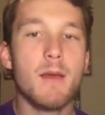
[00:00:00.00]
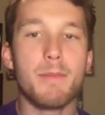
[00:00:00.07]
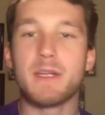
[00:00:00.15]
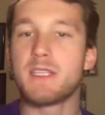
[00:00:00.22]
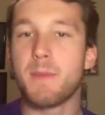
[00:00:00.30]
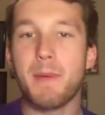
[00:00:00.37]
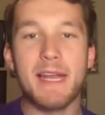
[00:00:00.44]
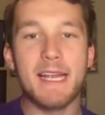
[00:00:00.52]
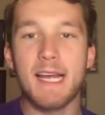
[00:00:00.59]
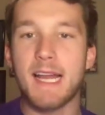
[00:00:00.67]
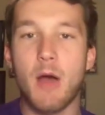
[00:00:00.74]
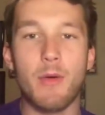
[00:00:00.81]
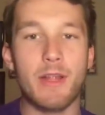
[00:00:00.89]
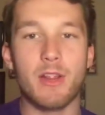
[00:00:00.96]
But depending on
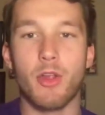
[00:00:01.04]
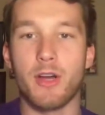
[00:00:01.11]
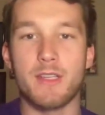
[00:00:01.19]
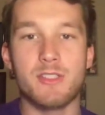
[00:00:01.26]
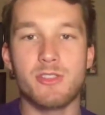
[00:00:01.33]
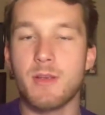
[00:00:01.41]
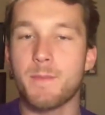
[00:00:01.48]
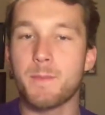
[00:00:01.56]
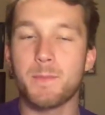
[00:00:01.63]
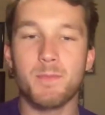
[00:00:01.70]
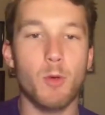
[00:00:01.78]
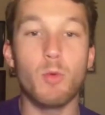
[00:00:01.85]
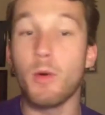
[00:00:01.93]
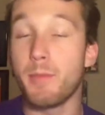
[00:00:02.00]
how he looks
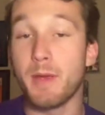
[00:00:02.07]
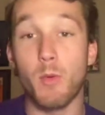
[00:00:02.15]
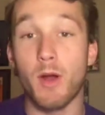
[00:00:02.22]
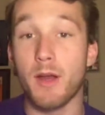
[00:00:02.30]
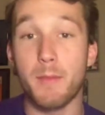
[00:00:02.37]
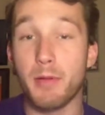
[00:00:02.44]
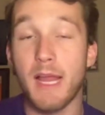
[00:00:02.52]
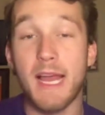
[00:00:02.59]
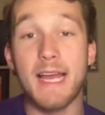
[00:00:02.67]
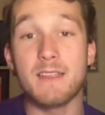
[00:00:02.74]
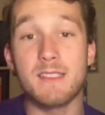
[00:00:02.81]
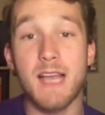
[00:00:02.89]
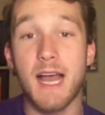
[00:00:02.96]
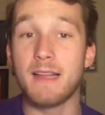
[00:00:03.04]
will be where he
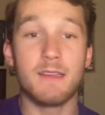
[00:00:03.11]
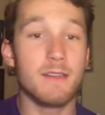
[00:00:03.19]
plays.